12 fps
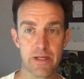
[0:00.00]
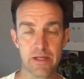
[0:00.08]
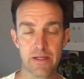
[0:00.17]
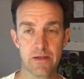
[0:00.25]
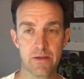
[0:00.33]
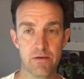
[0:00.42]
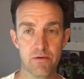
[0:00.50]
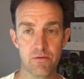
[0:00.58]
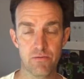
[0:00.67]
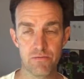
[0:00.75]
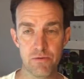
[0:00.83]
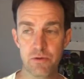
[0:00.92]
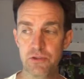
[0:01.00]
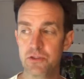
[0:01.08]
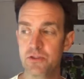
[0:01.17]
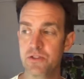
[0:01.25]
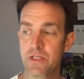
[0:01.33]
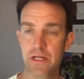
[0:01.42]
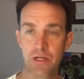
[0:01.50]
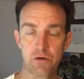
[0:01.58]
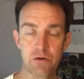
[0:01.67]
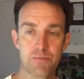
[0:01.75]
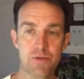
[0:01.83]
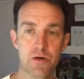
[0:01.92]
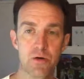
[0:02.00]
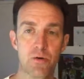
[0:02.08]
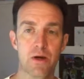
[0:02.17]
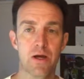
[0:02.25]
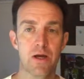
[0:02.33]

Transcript: in futures and in crypto.